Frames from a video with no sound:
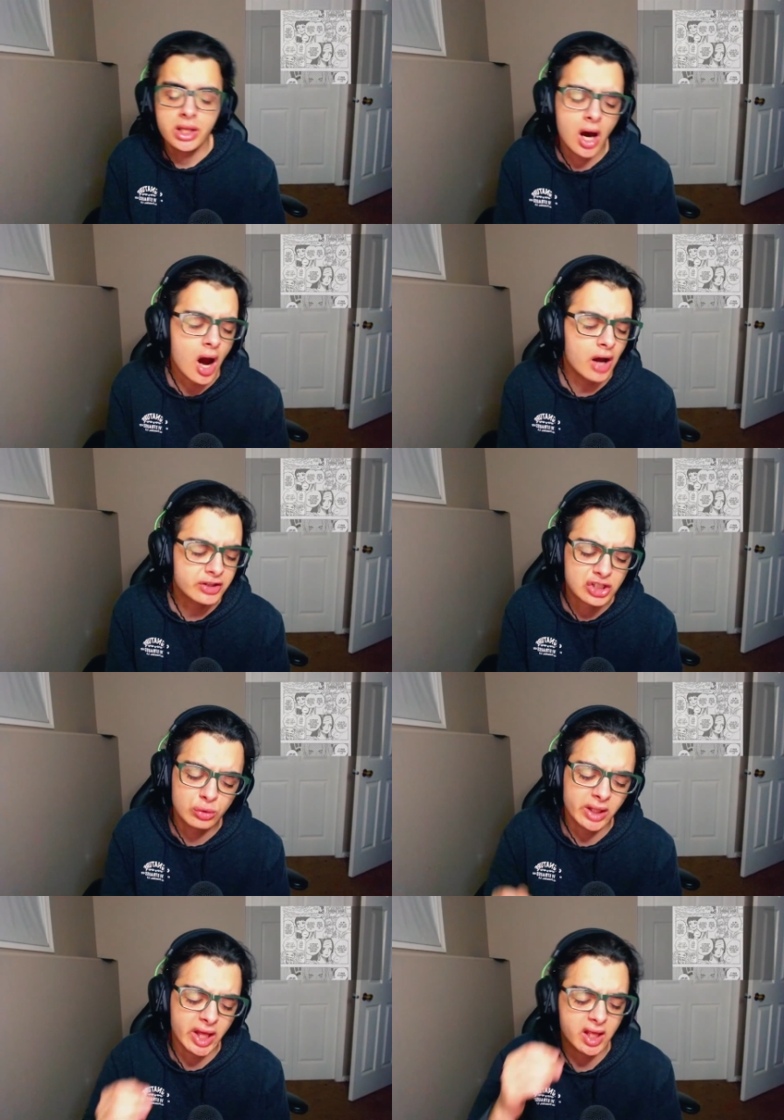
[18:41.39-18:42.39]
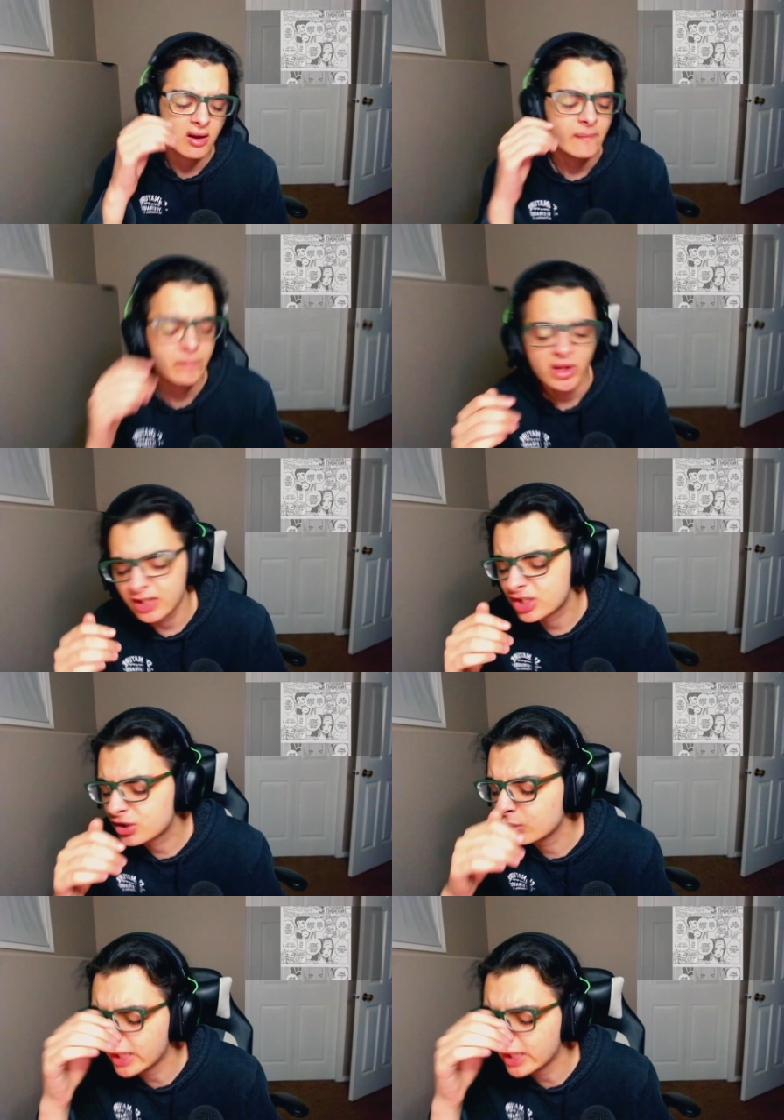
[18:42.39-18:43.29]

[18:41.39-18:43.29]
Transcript: Nah, it's too late. It's too